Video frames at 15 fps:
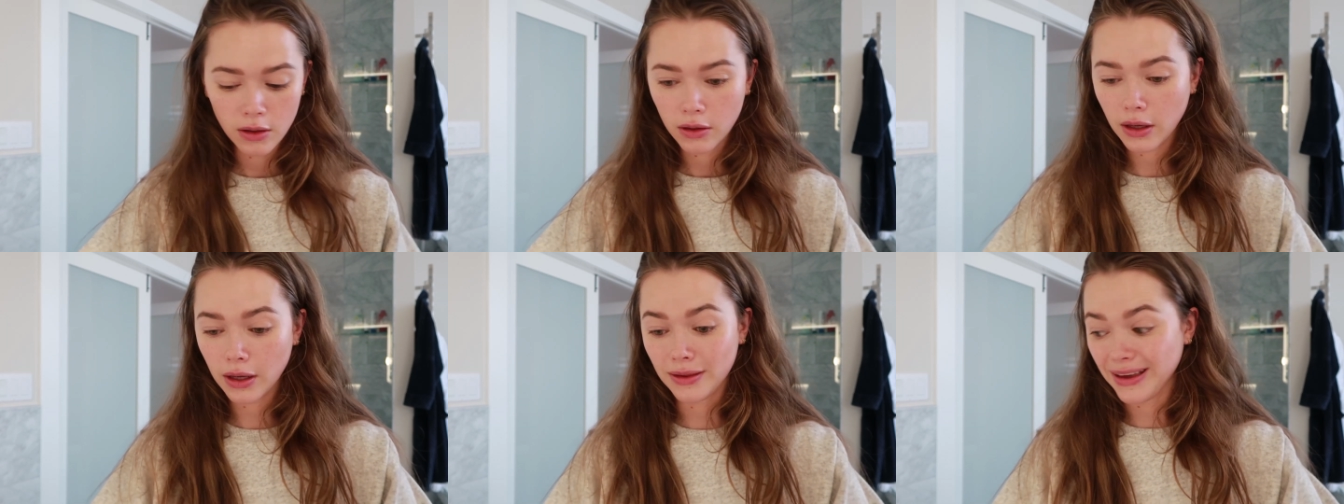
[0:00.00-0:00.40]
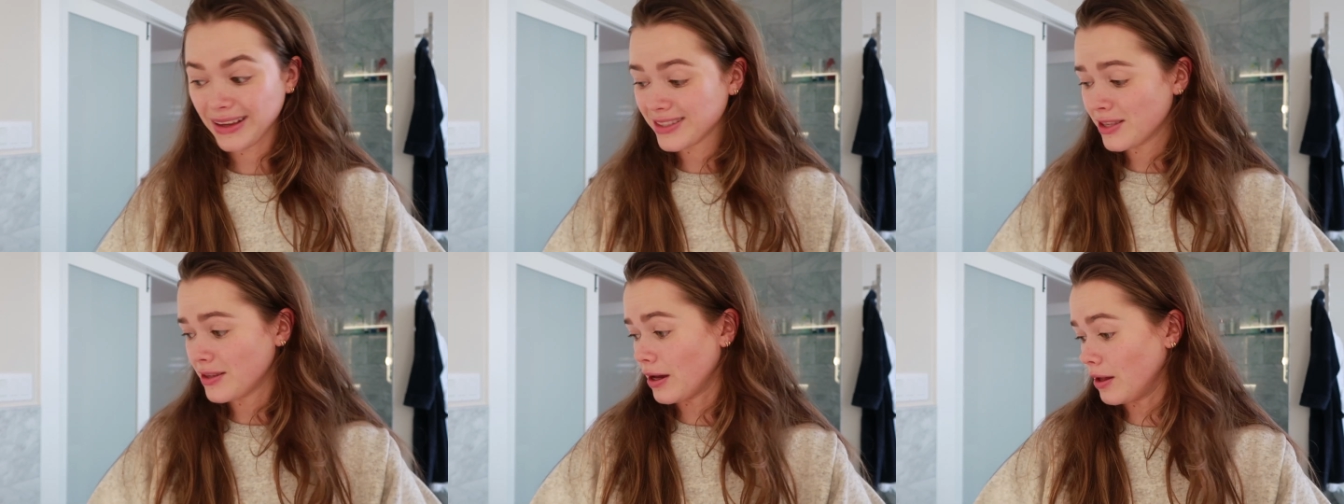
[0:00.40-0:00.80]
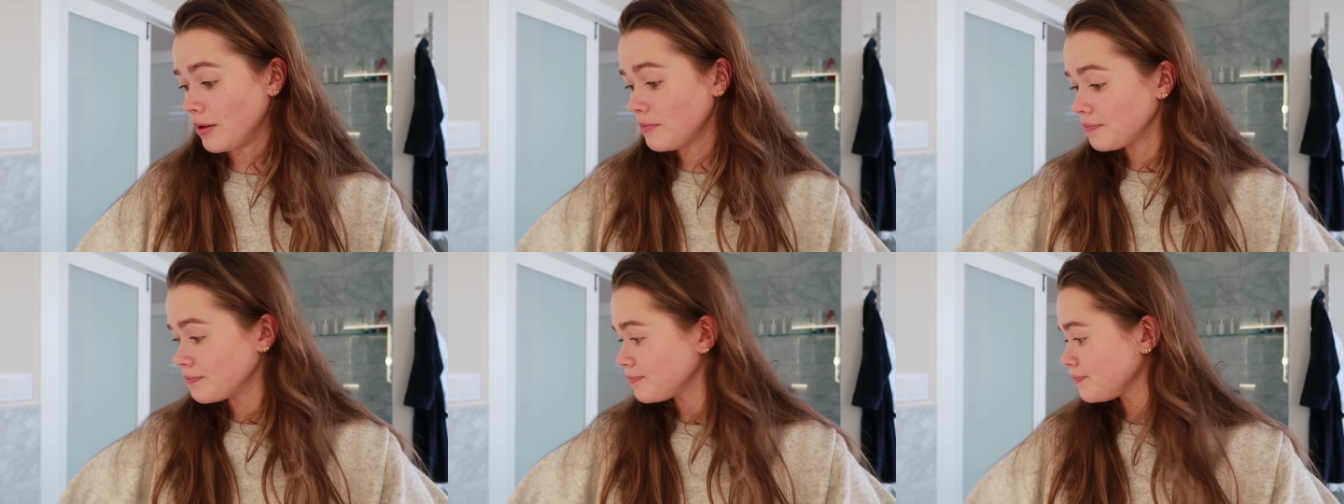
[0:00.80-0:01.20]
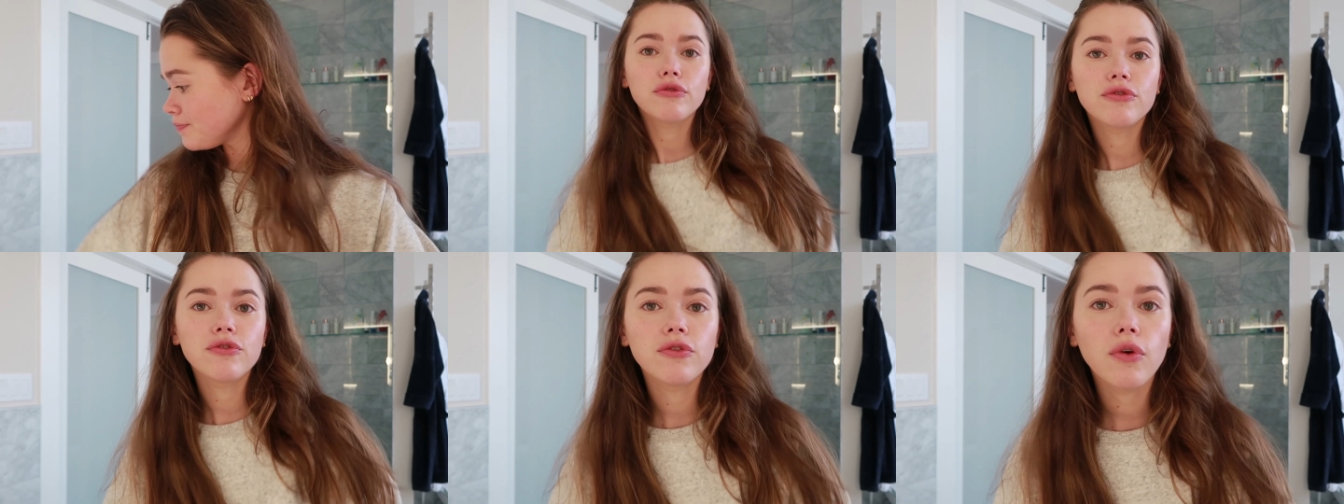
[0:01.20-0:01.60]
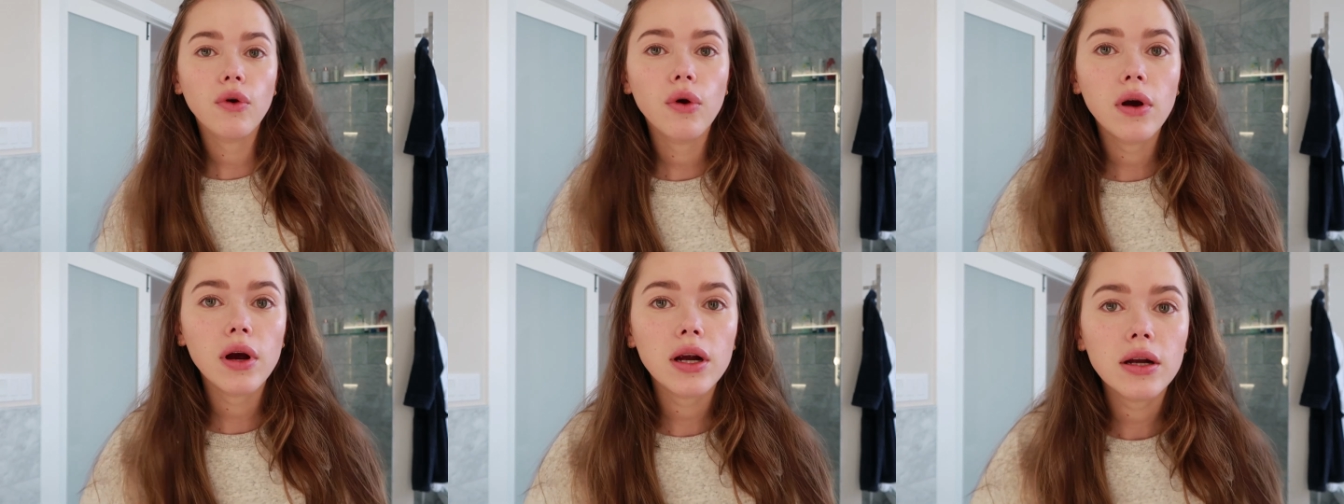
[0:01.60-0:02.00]
Okay, that's done.
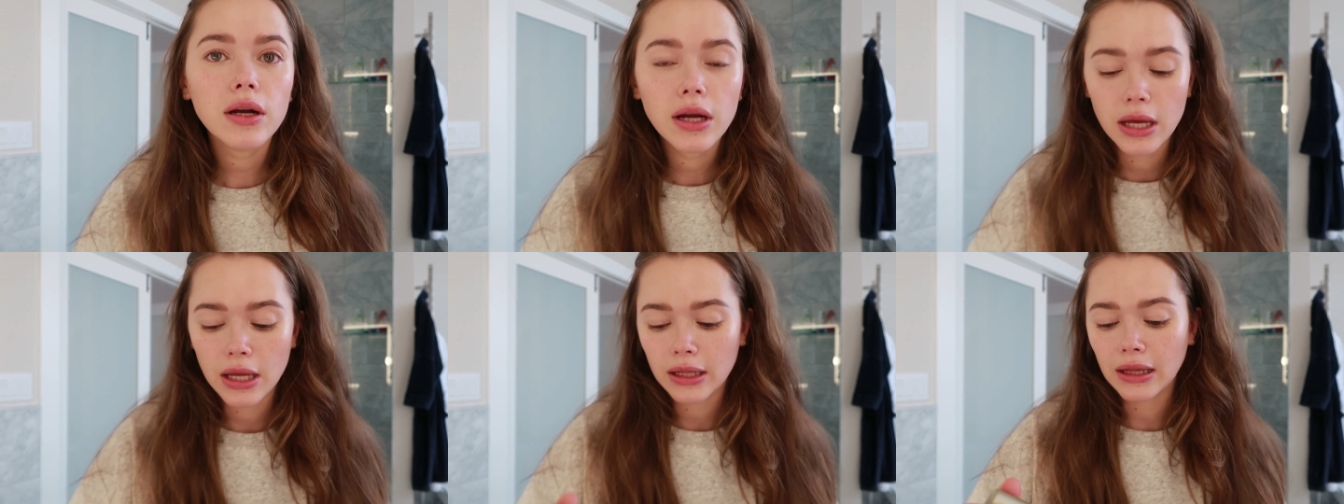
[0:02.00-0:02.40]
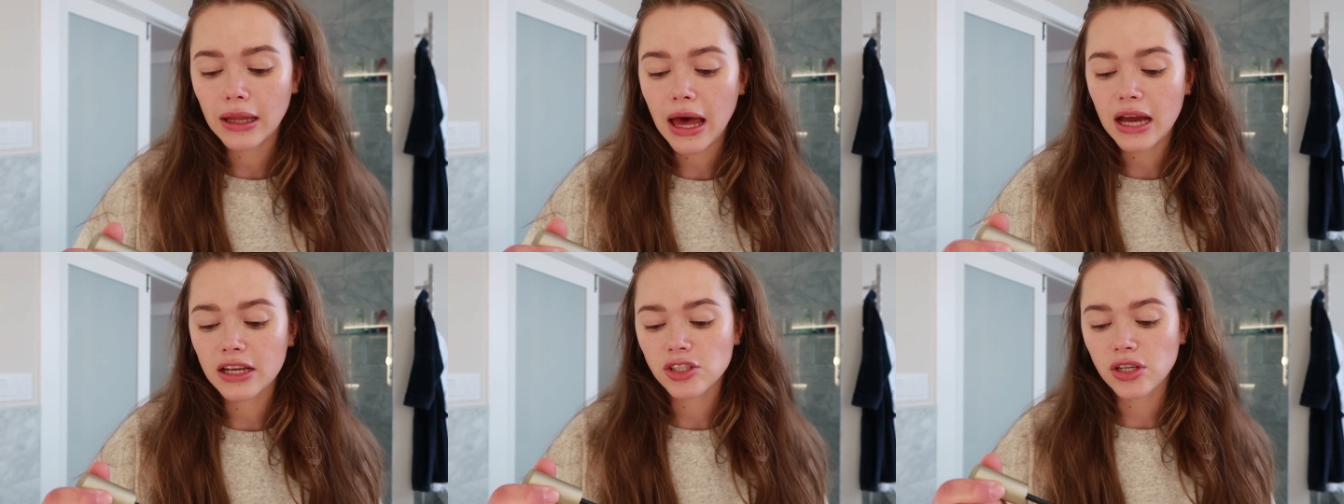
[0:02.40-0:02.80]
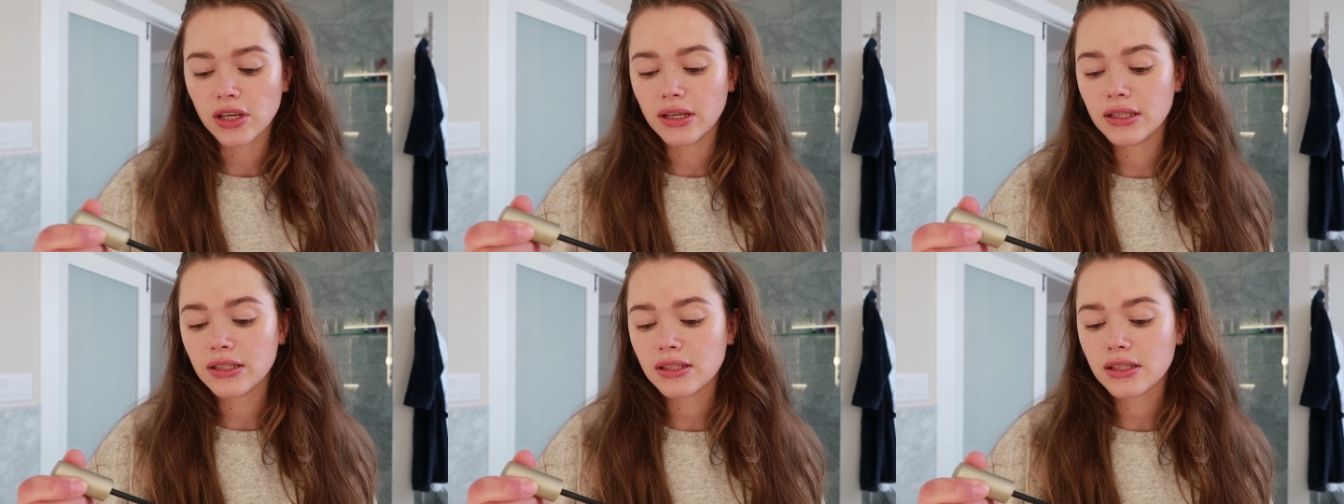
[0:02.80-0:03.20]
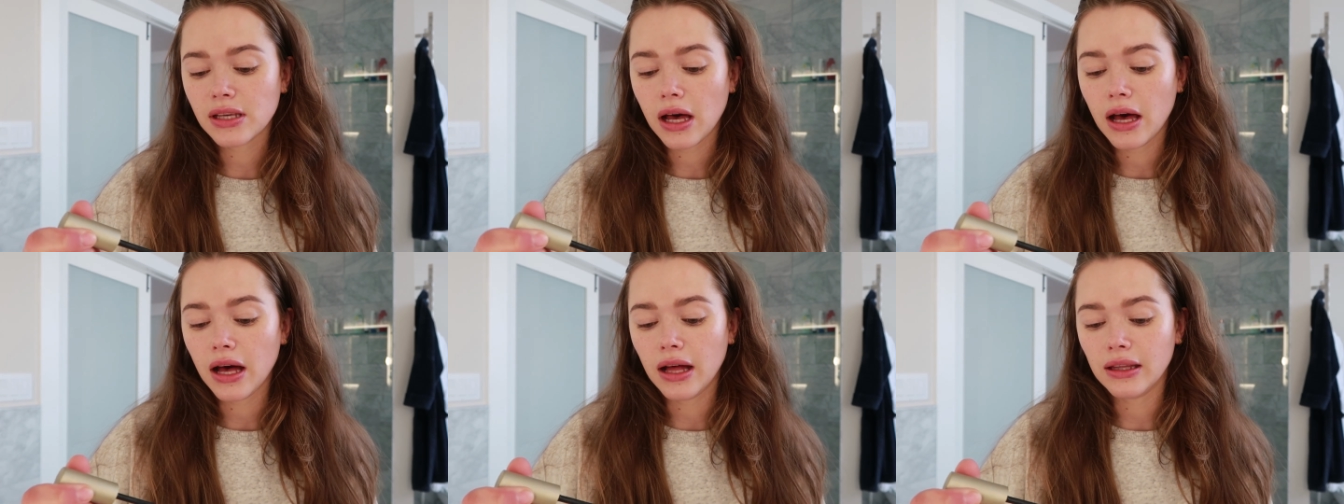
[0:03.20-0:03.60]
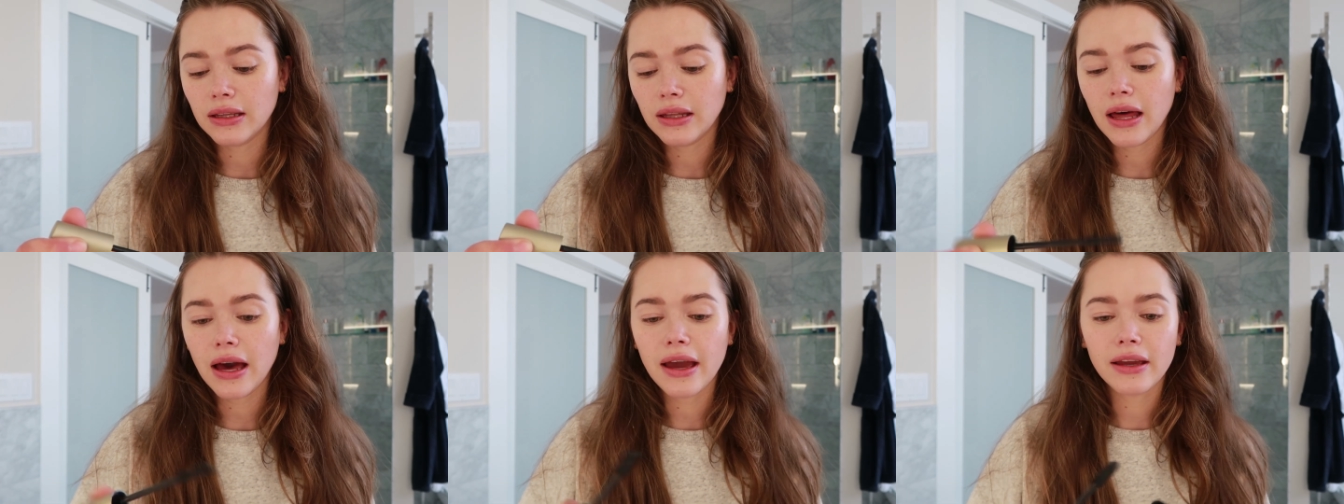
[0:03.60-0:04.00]
For lashes, I
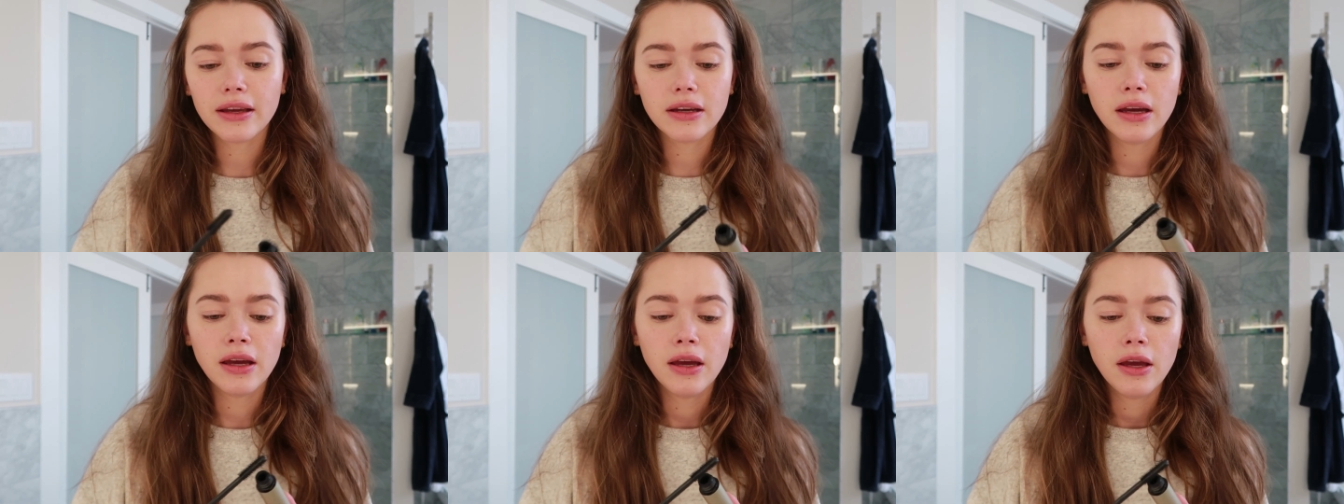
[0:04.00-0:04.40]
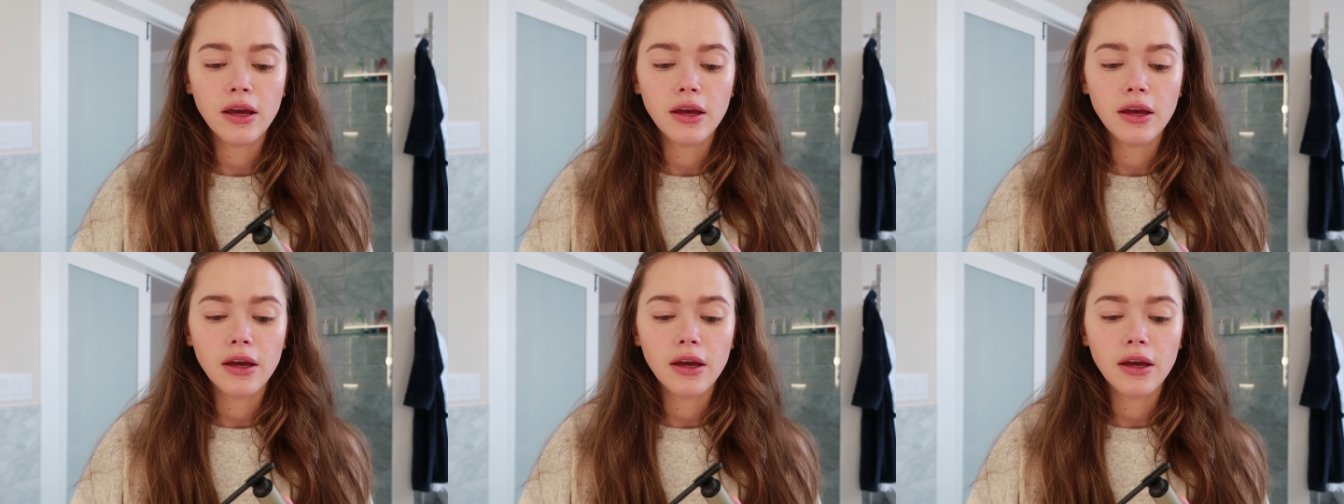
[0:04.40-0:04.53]
like